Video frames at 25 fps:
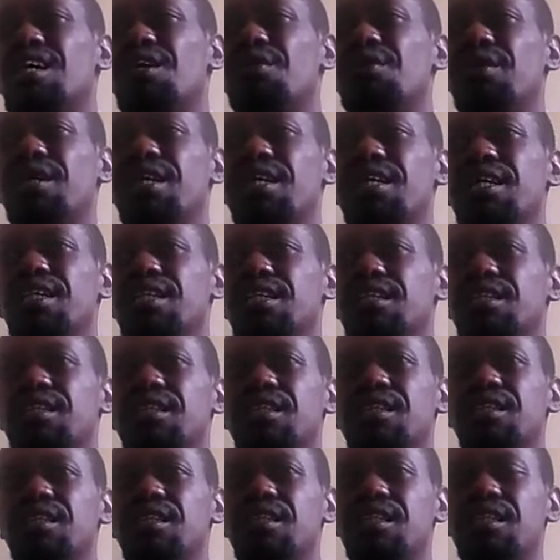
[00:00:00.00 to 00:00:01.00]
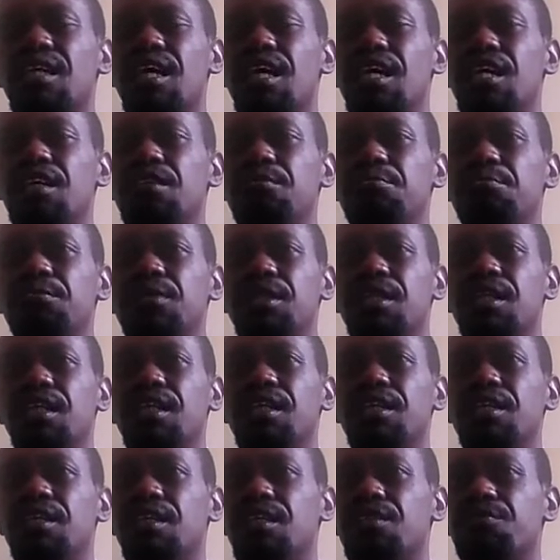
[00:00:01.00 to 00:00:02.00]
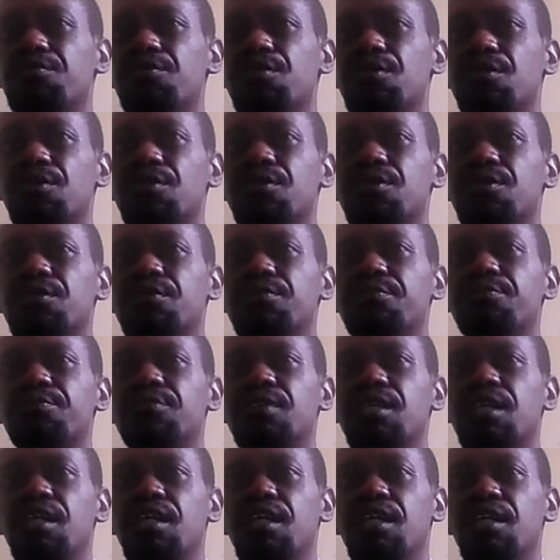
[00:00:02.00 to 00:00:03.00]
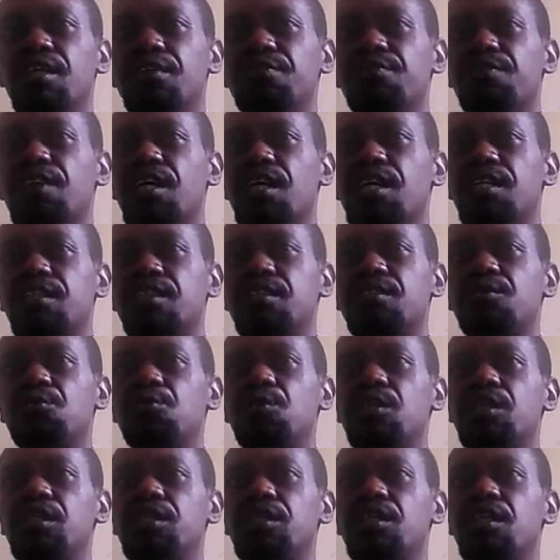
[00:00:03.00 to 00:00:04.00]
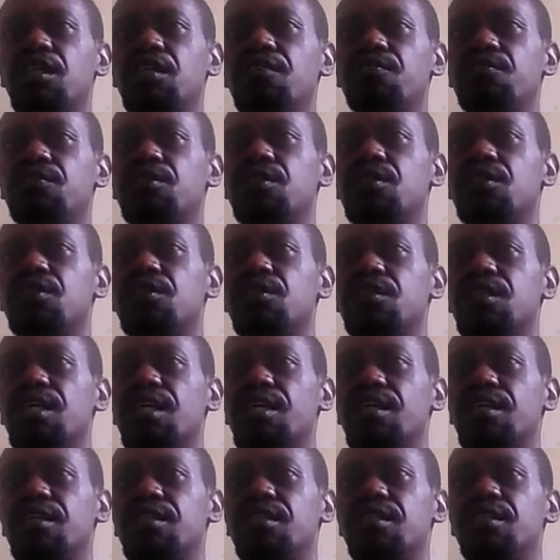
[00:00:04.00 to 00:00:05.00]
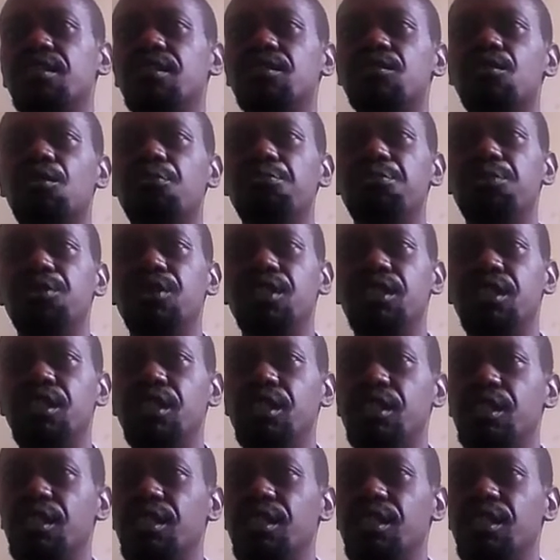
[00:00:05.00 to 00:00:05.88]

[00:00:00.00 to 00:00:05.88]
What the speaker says: awareness, time and effort, and thus well-serve the targeted community.